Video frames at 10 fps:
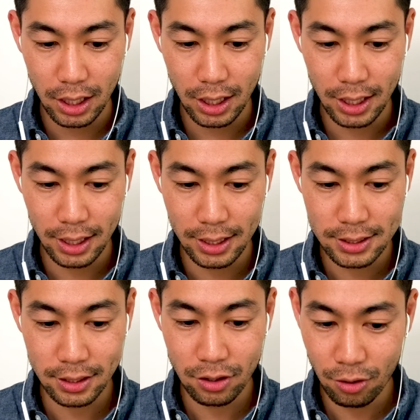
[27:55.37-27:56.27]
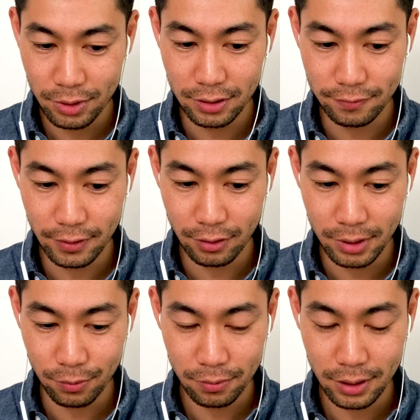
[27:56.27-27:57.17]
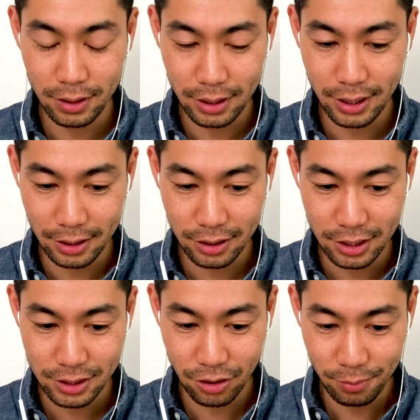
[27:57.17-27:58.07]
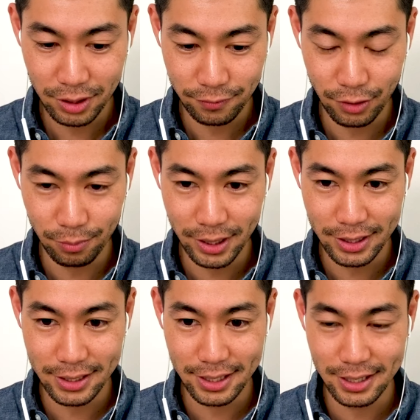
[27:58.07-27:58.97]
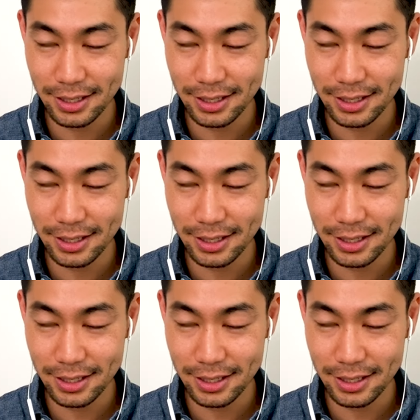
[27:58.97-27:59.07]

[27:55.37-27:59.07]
It's a comedy film. It's a comedy film, and